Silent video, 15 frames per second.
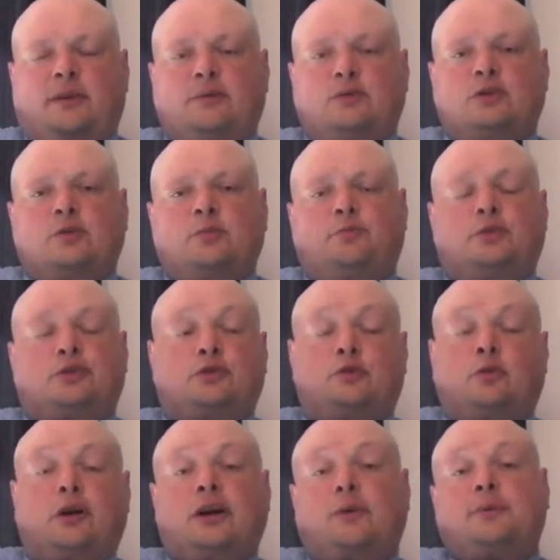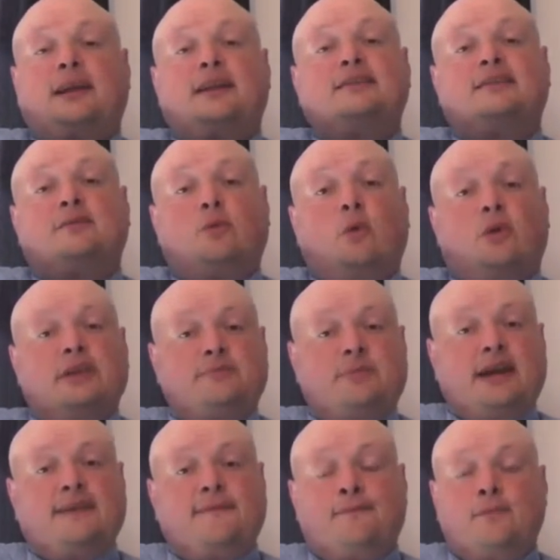He wasn't pushed quite up against the wall. His
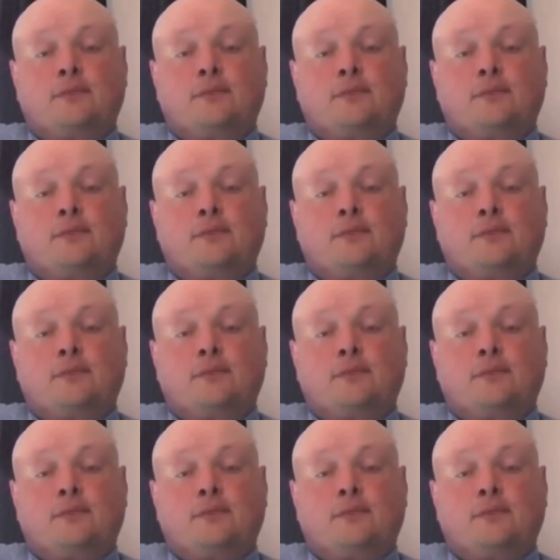bed,